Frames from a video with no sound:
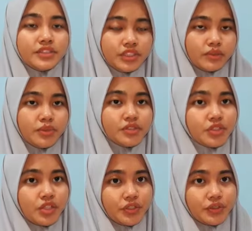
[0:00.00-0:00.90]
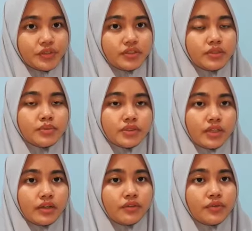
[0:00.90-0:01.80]
Jim introduced
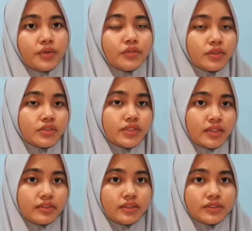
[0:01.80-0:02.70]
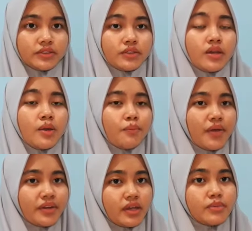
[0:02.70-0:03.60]
himself with a full sentence,
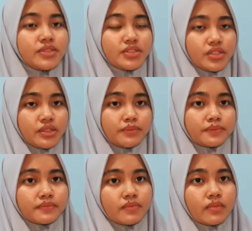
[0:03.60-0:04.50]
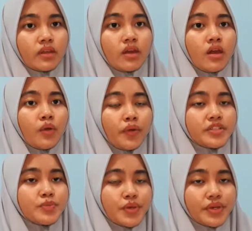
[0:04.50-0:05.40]
my name is Jim. When
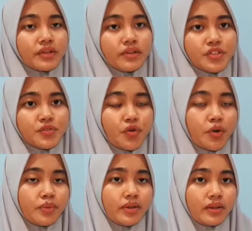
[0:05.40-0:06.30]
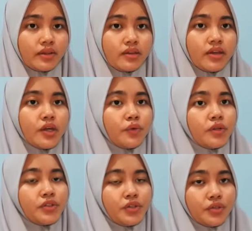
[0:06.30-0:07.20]
speaking less formally, he
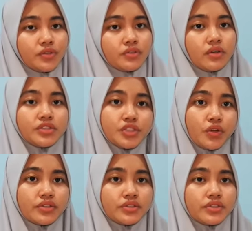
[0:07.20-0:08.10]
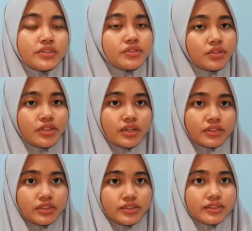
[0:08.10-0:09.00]
would use a shorter
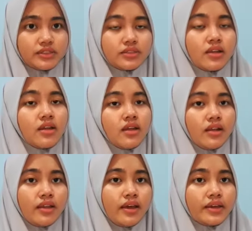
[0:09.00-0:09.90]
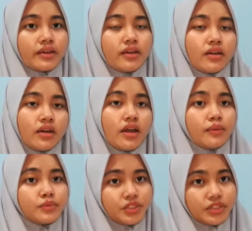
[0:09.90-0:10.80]
introductions, like
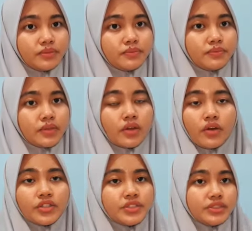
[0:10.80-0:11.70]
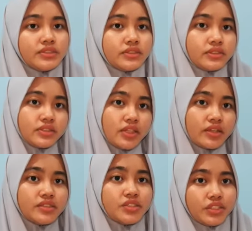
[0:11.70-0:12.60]
I'm Jim or just
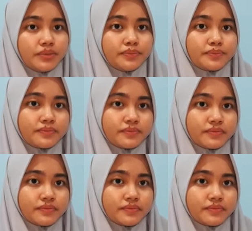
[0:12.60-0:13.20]
saying Jim.